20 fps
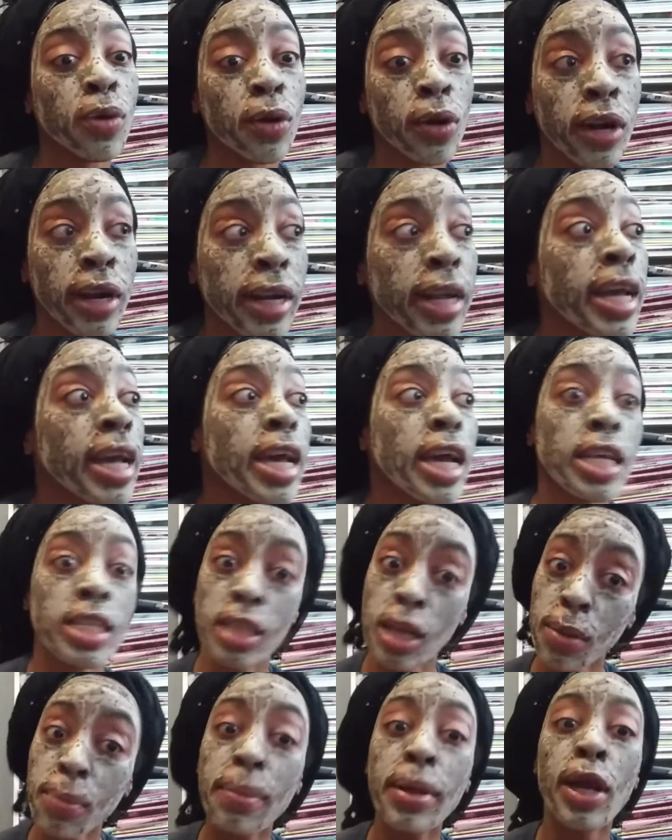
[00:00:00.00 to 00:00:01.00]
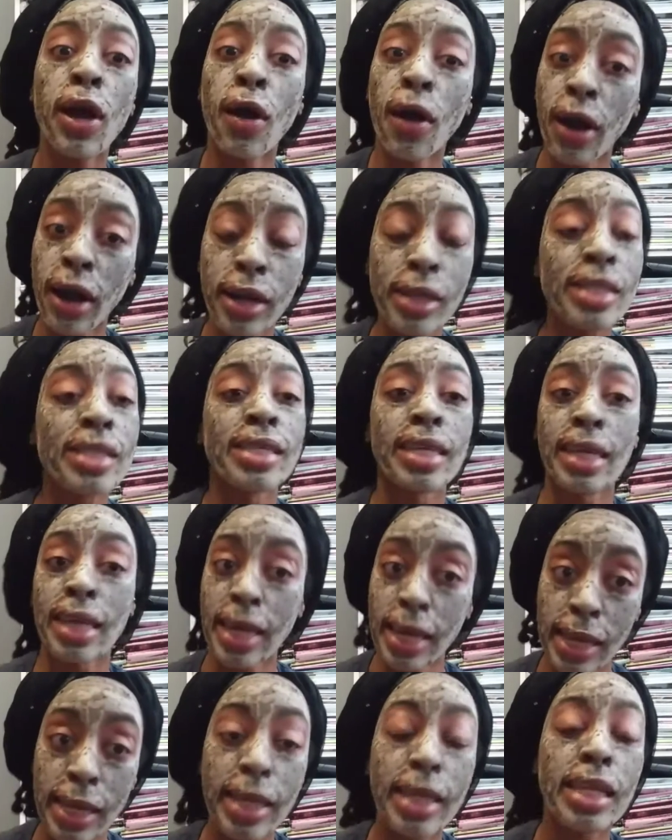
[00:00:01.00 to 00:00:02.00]
board, it's going to be hard
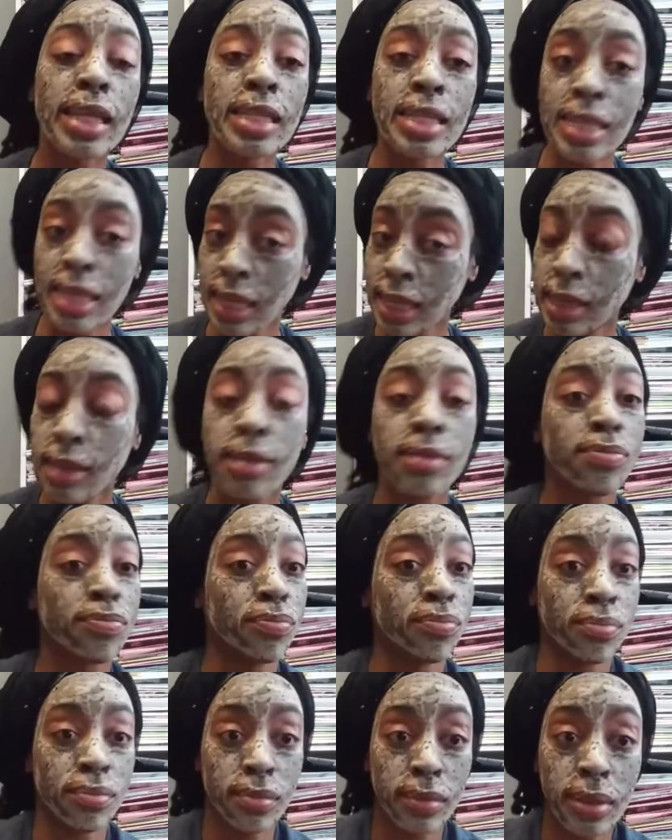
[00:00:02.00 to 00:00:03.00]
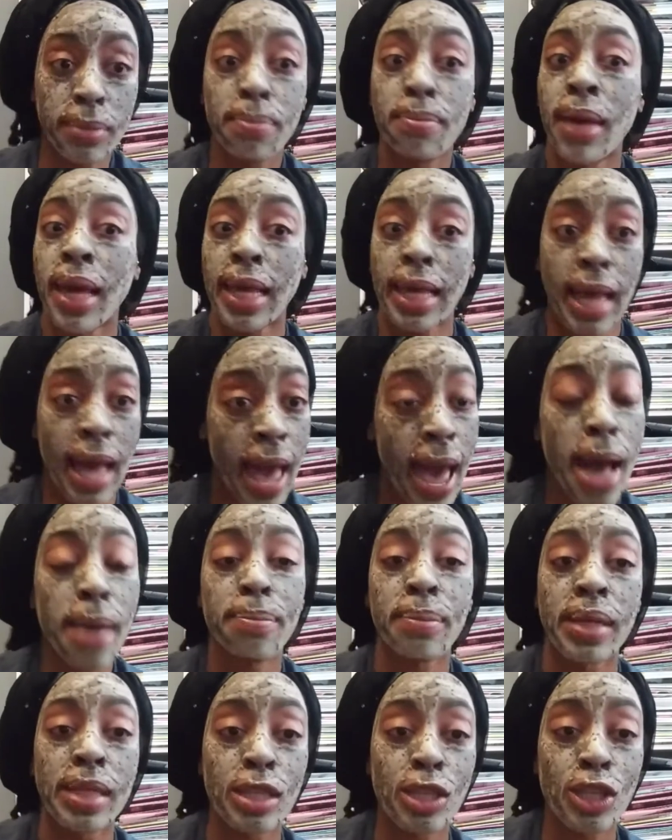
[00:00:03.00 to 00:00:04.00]
to make
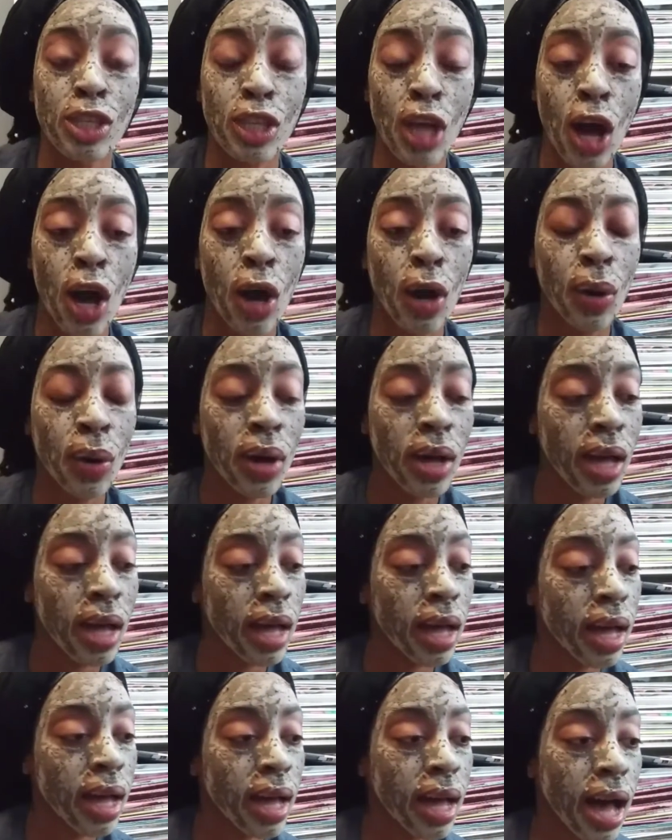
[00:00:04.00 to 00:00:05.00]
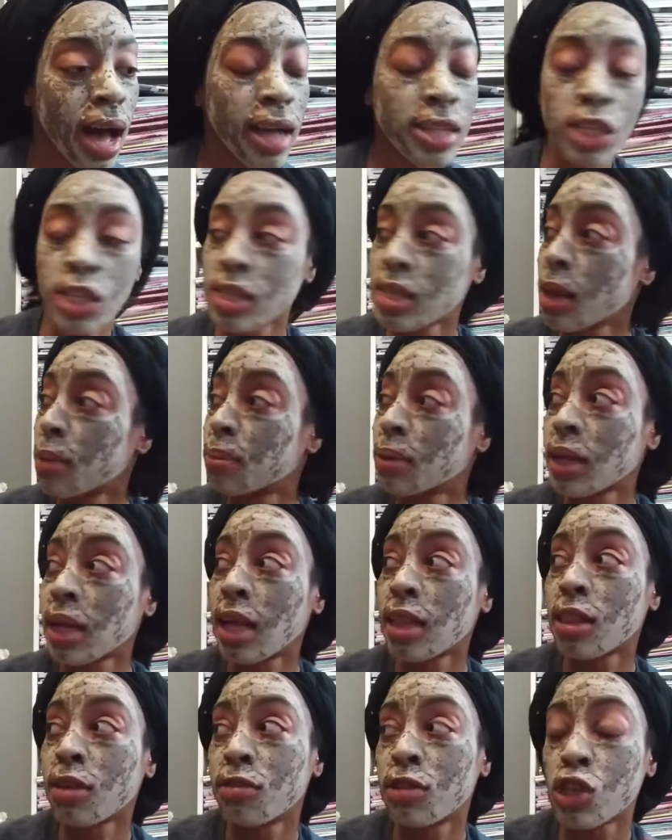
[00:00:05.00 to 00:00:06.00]
happen. So I just kept
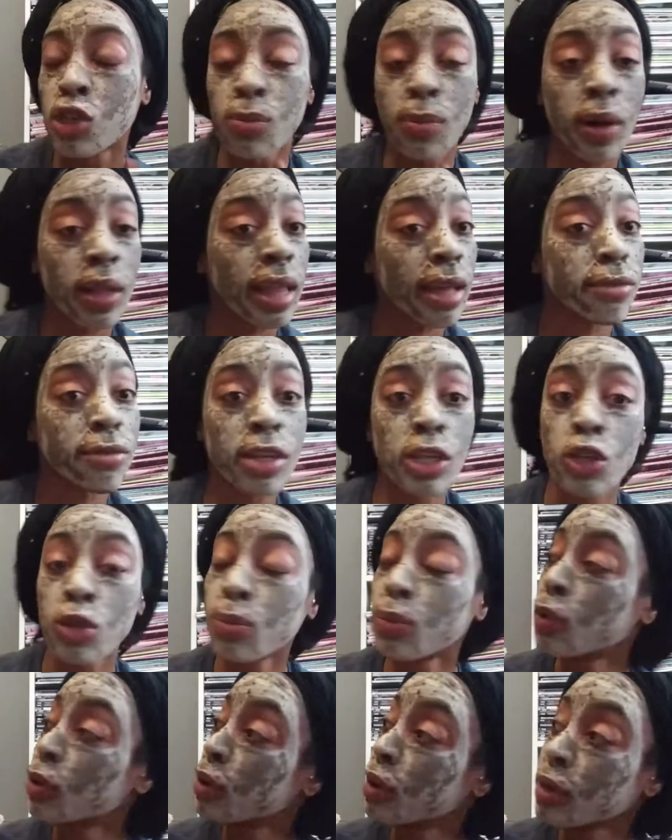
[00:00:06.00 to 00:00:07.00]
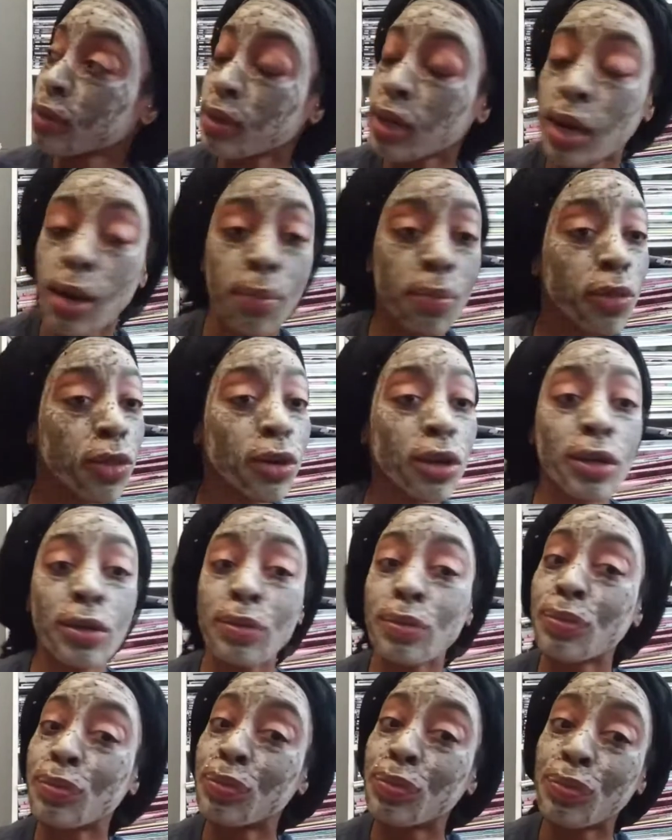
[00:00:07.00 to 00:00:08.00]
looking at the vision board, like, vision board, come
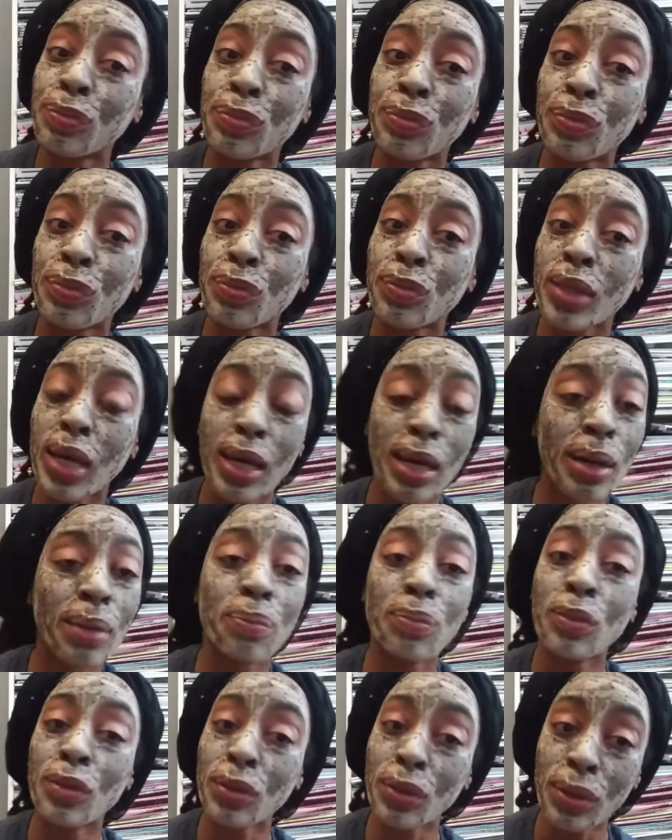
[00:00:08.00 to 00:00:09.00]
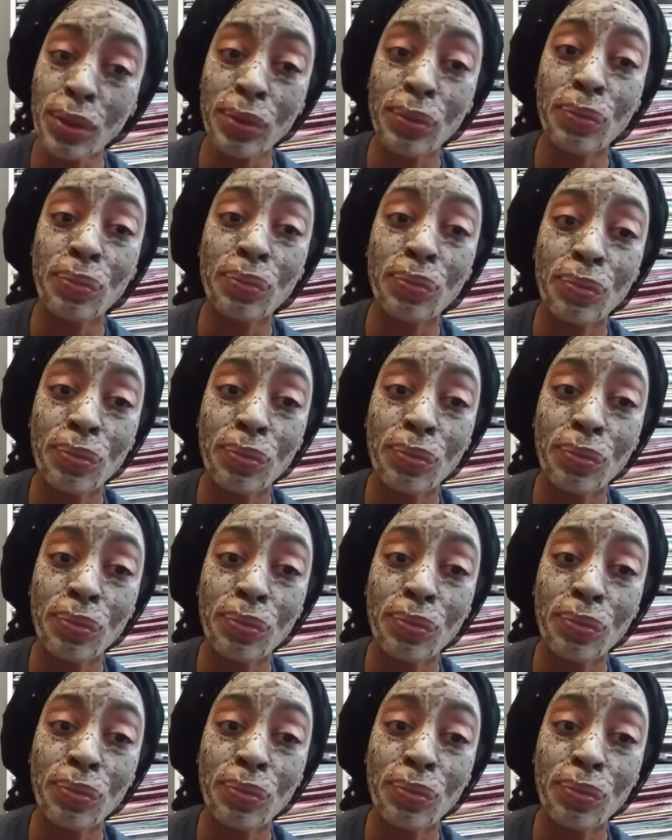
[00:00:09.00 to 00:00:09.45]
through, come through.